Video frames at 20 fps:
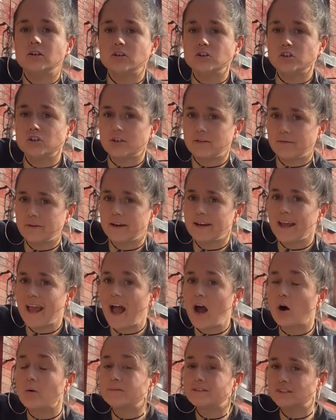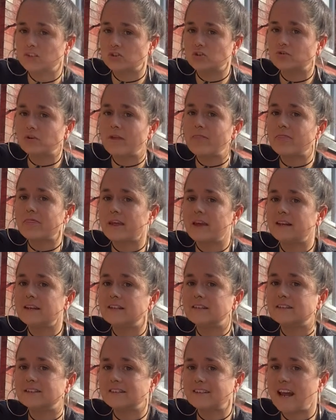she really helps to strengthen,
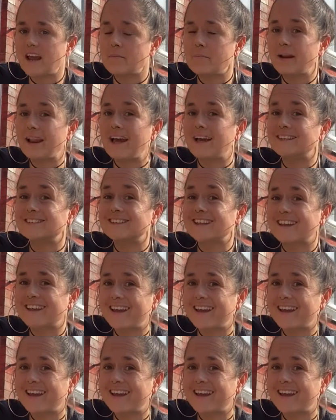stabilize,